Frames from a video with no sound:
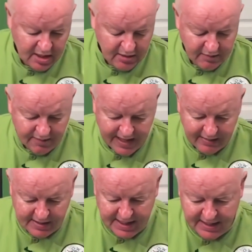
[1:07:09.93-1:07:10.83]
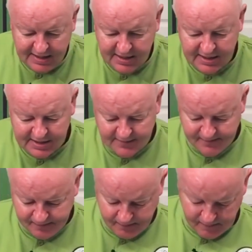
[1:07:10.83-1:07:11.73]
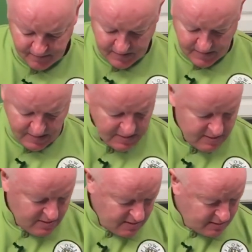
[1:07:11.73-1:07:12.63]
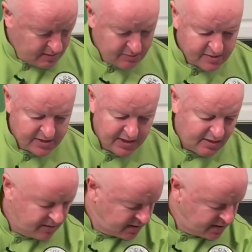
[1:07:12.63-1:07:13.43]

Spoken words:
flower centers. I'm just going to use a